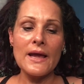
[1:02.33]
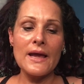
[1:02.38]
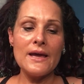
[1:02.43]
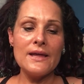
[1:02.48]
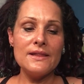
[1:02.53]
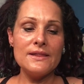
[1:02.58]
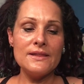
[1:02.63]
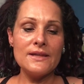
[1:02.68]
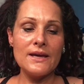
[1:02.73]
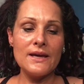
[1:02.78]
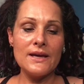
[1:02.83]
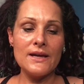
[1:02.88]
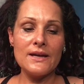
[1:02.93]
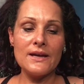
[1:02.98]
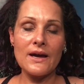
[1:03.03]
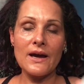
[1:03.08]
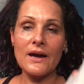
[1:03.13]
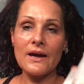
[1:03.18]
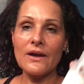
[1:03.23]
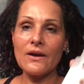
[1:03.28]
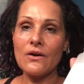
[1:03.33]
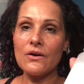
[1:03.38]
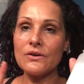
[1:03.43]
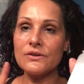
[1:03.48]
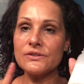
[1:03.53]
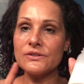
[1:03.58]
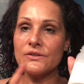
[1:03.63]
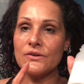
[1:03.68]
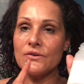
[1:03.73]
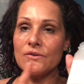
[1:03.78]
and then I
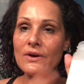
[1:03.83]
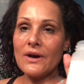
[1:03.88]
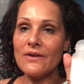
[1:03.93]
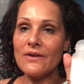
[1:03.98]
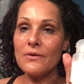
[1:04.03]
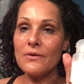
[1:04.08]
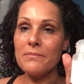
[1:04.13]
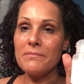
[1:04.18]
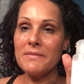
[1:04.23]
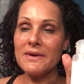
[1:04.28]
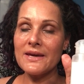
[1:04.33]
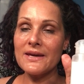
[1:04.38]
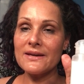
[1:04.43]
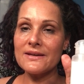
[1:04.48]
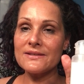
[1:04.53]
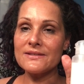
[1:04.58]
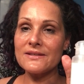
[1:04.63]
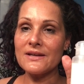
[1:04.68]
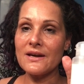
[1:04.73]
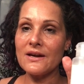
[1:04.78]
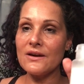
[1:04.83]
also a mix